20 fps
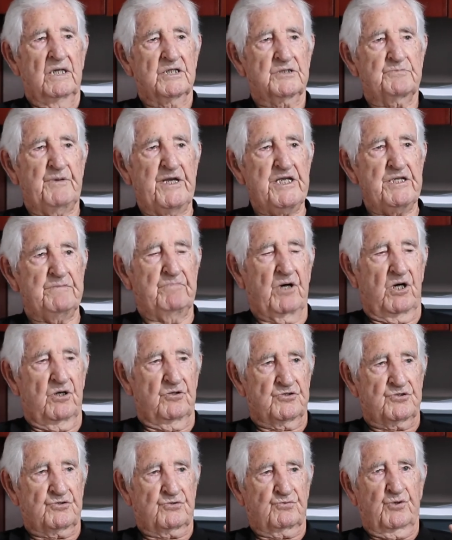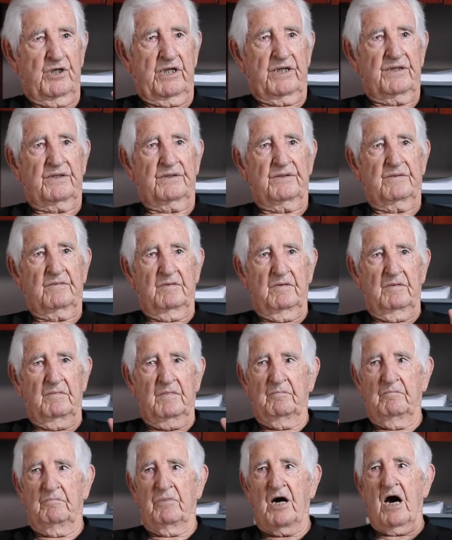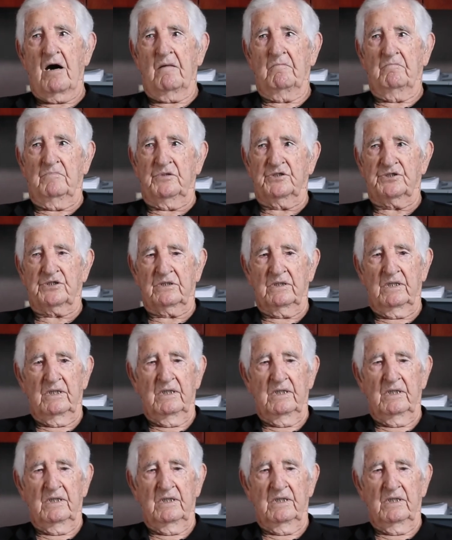speedboats with bombs.